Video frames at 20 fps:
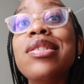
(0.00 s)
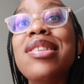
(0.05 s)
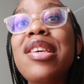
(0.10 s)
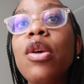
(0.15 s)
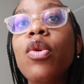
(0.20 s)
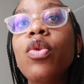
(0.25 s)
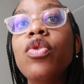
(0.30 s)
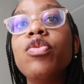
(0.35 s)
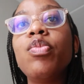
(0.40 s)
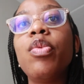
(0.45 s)

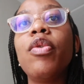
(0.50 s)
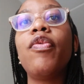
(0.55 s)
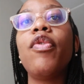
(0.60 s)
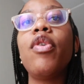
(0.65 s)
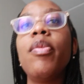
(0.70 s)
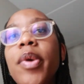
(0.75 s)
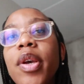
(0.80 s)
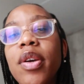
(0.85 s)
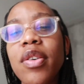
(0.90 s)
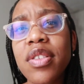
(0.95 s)
see who's
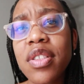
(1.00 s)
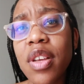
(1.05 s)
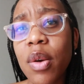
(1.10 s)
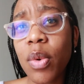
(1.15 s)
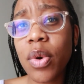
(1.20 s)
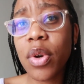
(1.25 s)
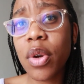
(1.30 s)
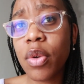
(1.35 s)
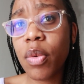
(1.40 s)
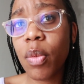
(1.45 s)
performing, because they
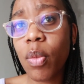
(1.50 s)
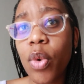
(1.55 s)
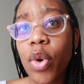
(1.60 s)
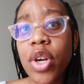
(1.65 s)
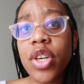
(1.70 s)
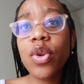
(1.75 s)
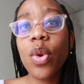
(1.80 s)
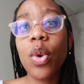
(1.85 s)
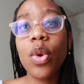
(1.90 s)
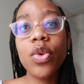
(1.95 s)

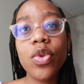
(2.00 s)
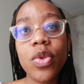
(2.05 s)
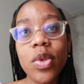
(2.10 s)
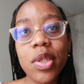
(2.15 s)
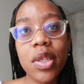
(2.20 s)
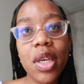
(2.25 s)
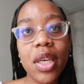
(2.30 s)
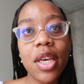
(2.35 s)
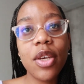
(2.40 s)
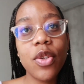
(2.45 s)
weren't also
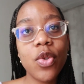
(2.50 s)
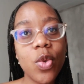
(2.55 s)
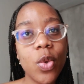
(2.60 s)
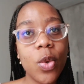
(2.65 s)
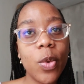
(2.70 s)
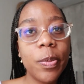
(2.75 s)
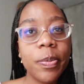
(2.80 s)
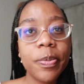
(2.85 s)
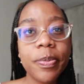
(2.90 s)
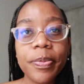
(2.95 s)
sticking
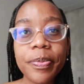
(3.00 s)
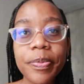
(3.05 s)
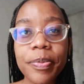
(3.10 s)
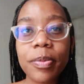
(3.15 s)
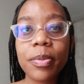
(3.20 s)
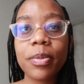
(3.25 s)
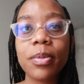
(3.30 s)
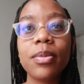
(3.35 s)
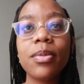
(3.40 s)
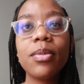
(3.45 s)
to
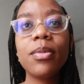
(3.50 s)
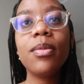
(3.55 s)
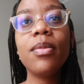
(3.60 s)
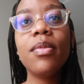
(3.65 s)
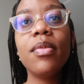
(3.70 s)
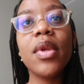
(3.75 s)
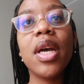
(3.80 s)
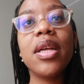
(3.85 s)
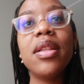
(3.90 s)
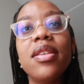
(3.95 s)

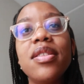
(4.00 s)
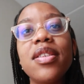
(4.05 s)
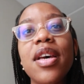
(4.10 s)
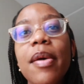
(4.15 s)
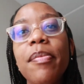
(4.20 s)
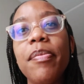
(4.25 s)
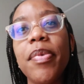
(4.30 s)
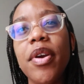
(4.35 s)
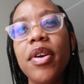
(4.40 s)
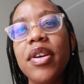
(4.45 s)
the
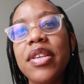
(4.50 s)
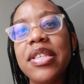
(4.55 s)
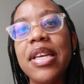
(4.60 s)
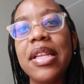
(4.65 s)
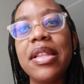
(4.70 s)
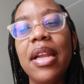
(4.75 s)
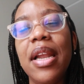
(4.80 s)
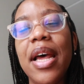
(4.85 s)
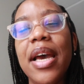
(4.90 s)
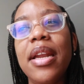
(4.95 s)
time periods
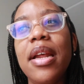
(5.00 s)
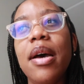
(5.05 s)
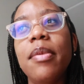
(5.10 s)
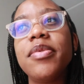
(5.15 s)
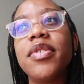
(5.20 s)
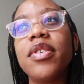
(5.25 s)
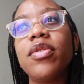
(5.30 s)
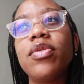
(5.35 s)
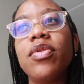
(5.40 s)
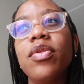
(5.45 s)
and the
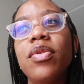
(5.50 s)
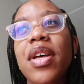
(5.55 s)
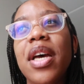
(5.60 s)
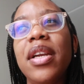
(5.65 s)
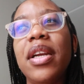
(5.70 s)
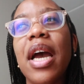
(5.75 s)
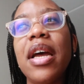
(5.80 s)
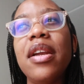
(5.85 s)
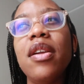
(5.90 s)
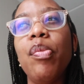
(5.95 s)
lineups. So
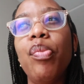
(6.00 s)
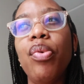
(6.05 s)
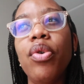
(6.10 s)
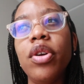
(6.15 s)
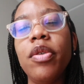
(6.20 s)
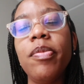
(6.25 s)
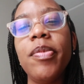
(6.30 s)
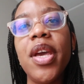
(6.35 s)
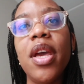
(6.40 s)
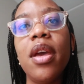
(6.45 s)
that kind of
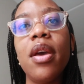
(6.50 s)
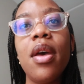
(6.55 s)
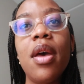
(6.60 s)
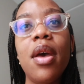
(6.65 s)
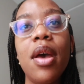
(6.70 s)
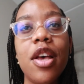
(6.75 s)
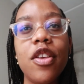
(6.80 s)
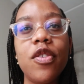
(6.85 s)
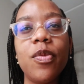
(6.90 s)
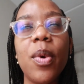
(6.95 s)
bored me
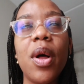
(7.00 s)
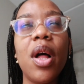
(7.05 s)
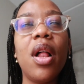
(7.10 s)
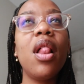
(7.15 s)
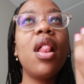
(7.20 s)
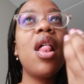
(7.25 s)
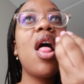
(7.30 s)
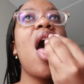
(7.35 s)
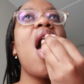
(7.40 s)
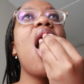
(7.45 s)
as well.